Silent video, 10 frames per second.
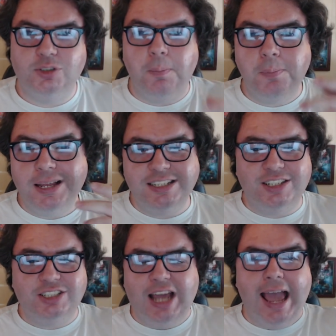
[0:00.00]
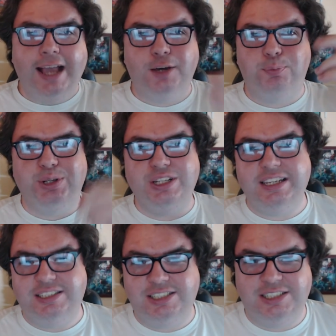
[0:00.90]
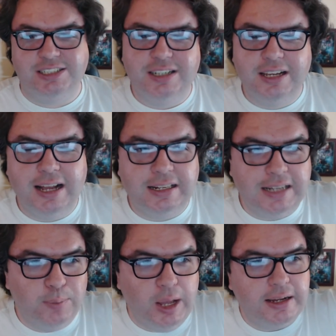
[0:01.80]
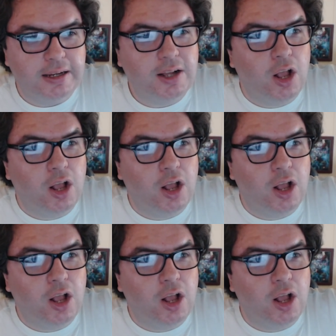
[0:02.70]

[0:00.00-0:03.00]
Dominion Tank Police. And I'm like,